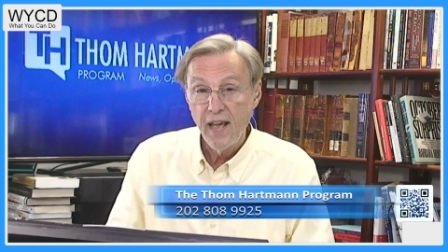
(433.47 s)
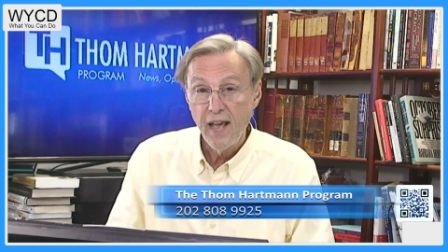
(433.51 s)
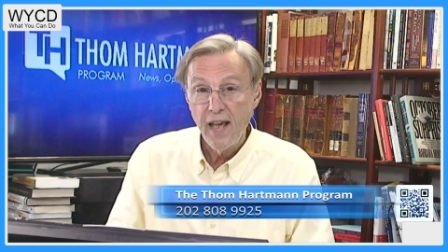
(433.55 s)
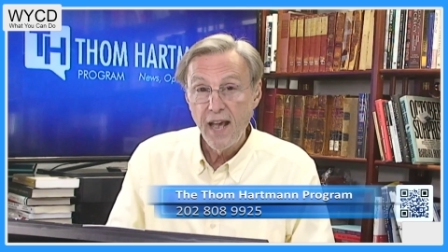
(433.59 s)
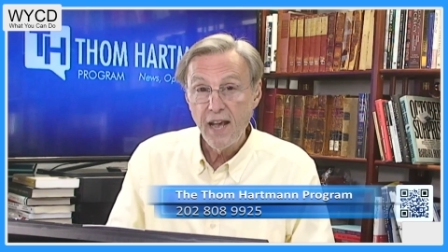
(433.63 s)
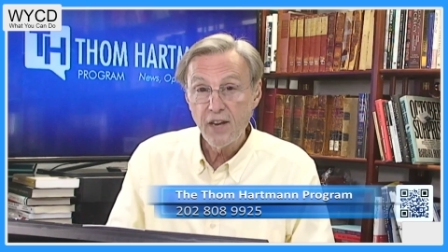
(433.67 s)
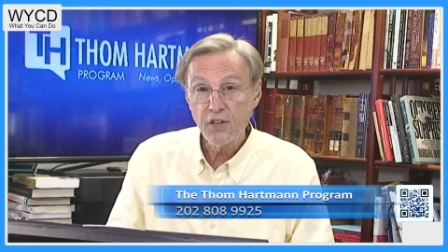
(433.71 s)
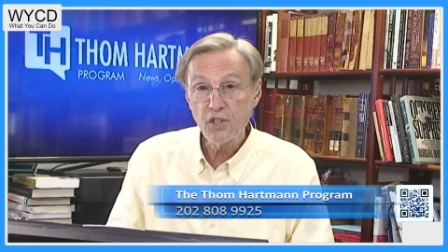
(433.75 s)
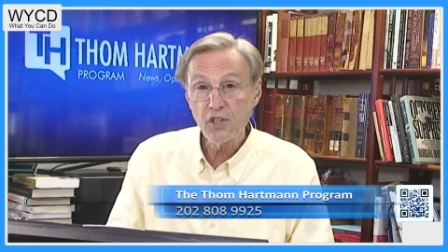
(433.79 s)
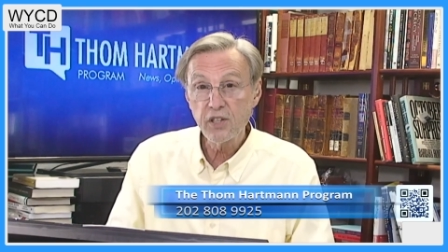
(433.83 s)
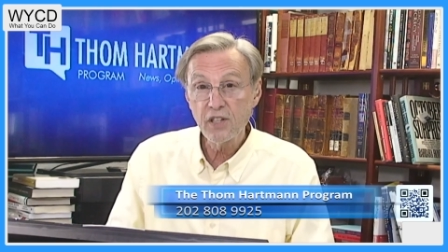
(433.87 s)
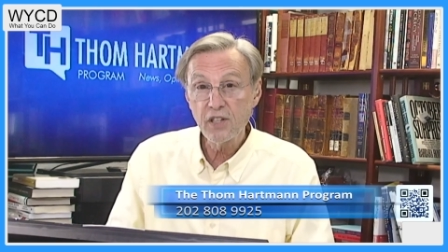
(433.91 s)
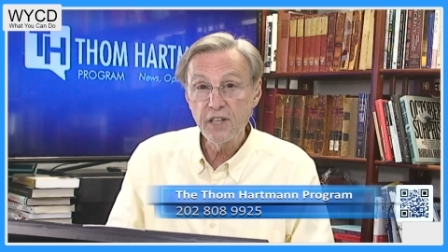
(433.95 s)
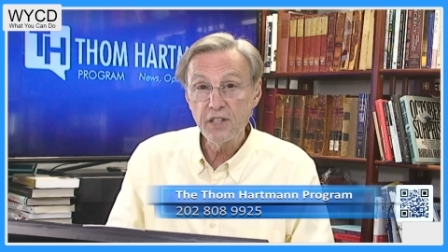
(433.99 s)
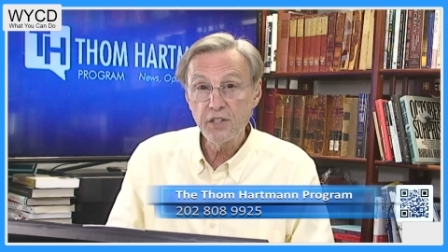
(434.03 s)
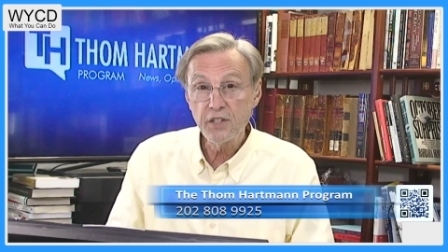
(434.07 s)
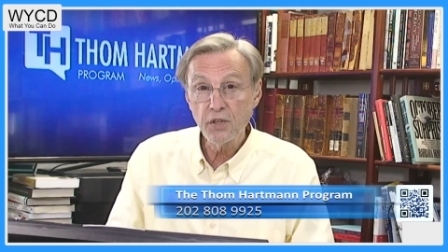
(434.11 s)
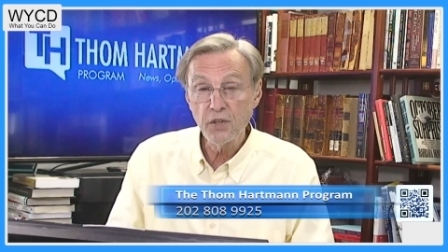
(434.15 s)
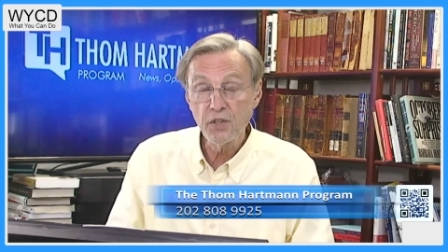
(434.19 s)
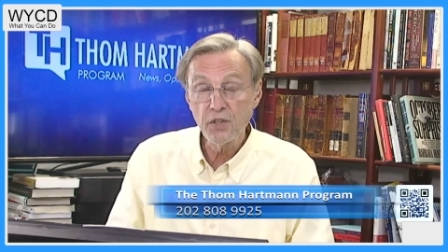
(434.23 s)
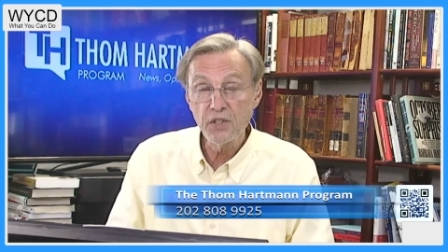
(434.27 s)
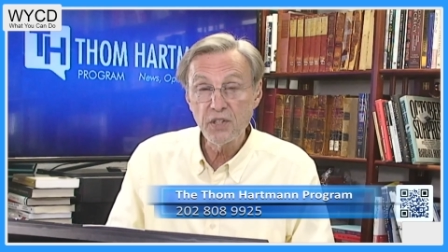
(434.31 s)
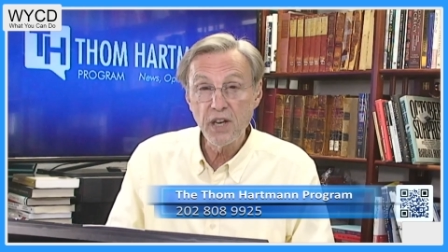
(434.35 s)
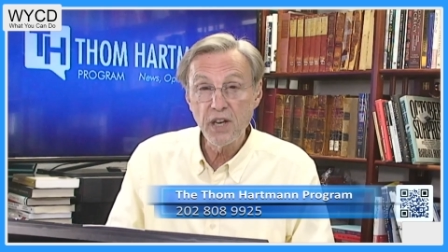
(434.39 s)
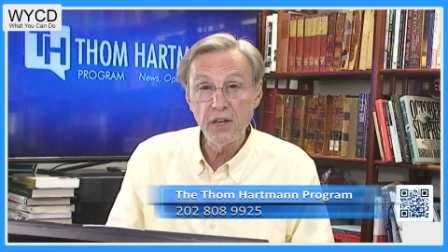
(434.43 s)
Actually, it
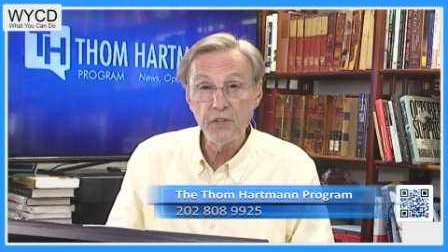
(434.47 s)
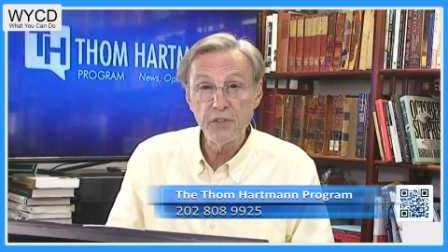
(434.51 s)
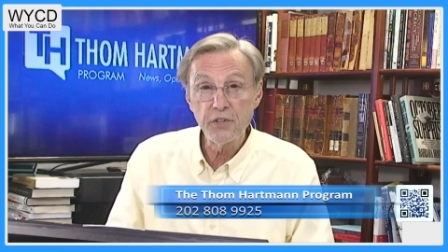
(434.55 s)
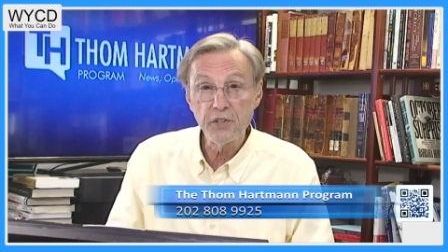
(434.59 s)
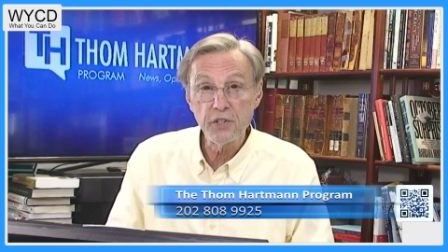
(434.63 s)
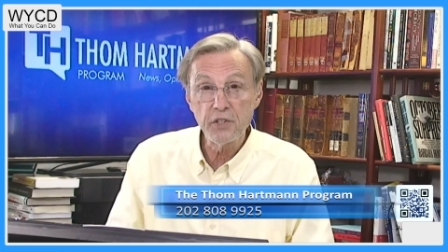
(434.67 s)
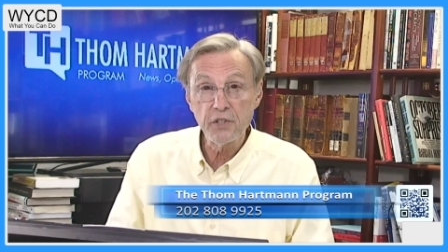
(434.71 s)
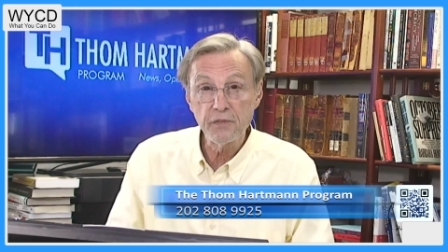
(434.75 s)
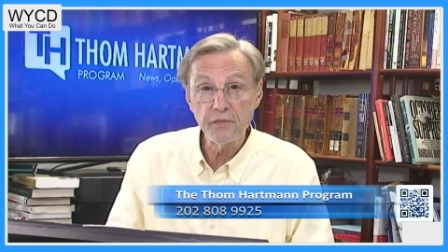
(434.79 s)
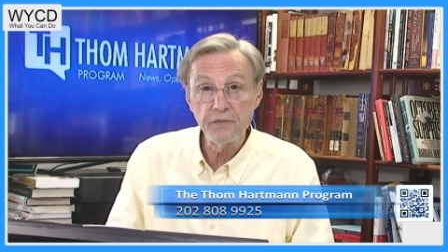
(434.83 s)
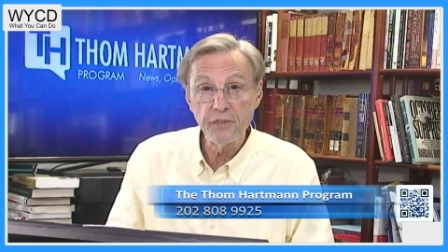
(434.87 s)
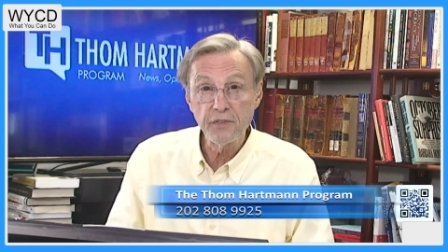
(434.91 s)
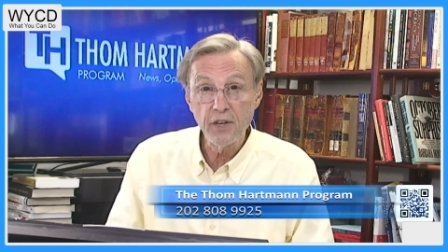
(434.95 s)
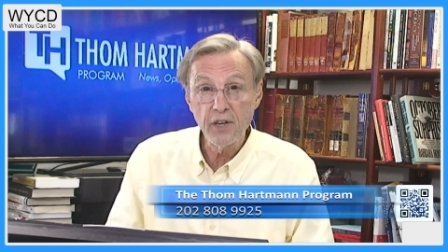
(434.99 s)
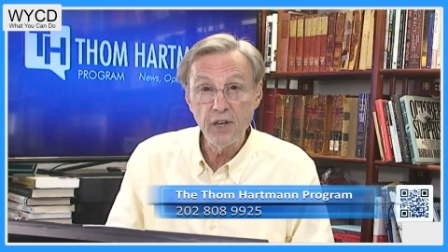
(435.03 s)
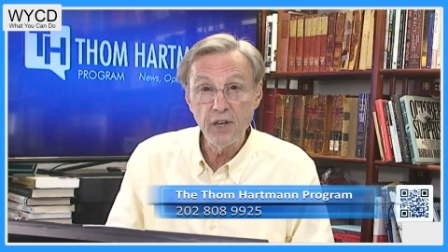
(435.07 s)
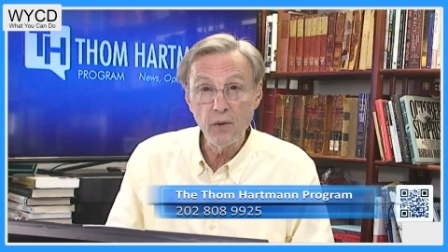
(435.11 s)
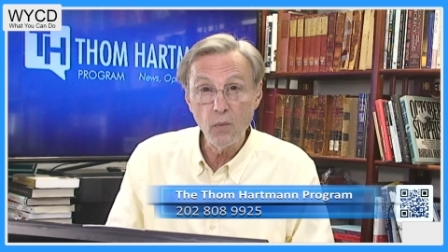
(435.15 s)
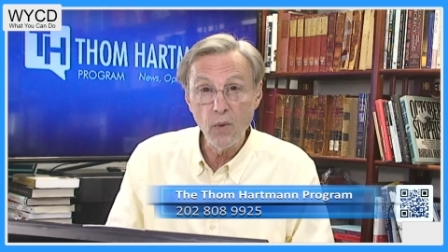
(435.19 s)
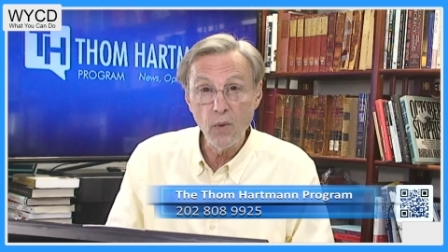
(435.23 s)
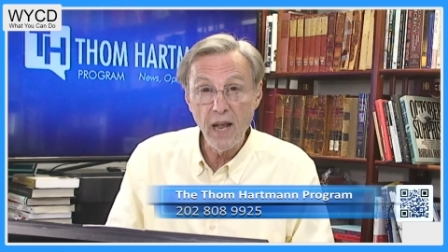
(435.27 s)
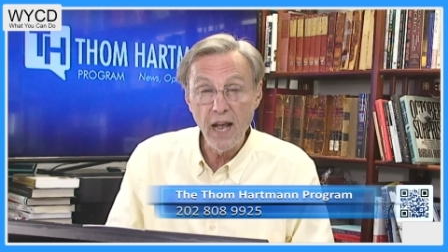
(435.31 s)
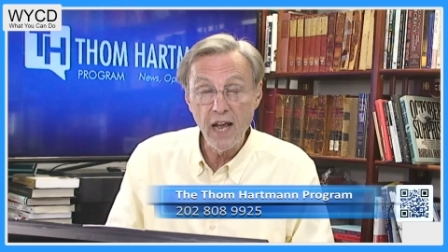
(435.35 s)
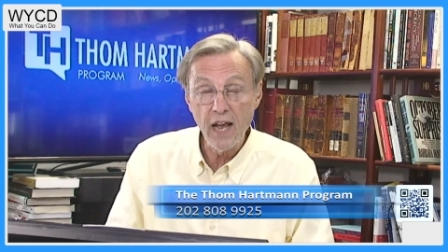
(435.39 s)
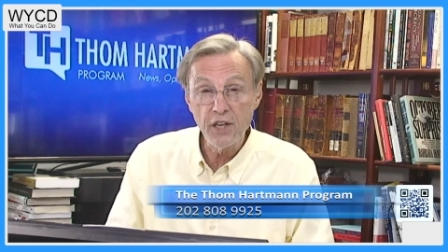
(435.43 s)
turns out there's a very
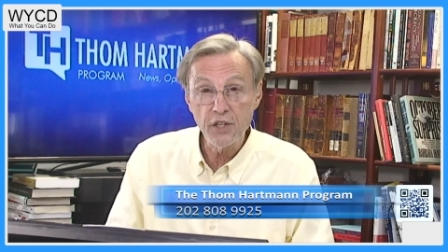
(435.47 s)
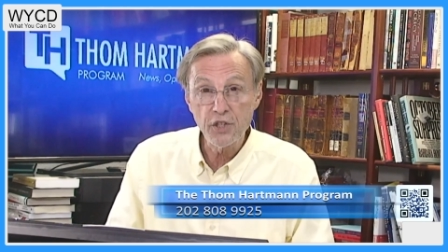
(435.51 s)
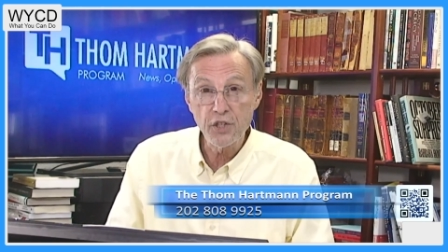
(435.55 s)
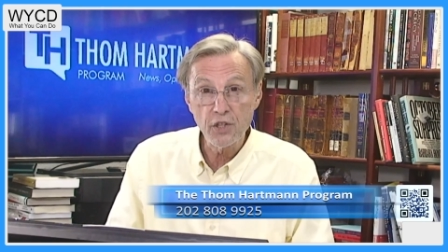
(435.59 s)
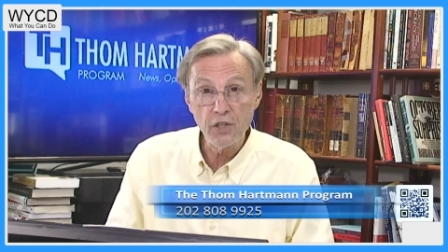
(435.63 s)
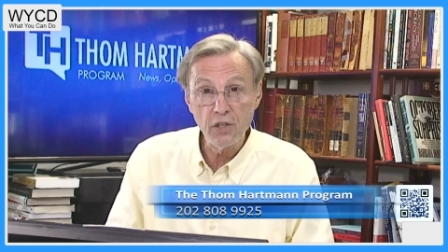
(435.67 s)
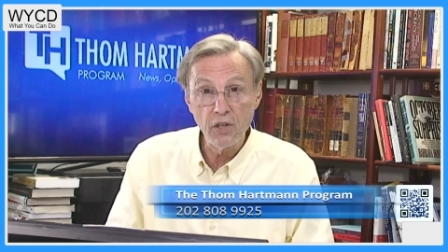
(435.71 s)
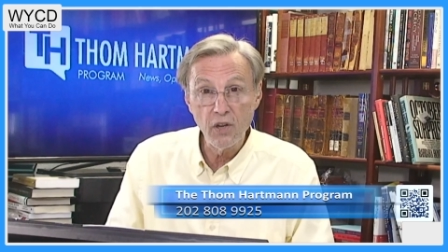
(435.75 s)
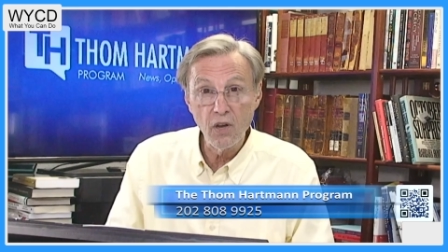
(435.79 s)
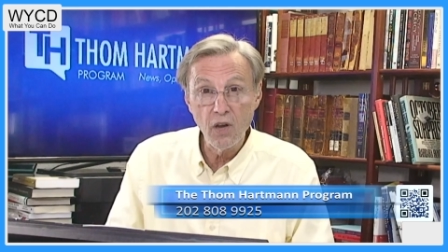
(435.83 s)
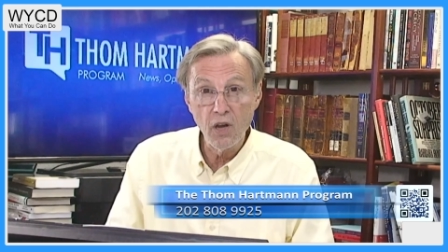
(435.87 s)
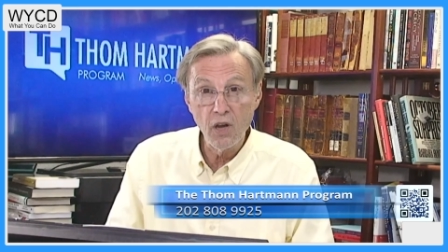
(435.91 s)
rational,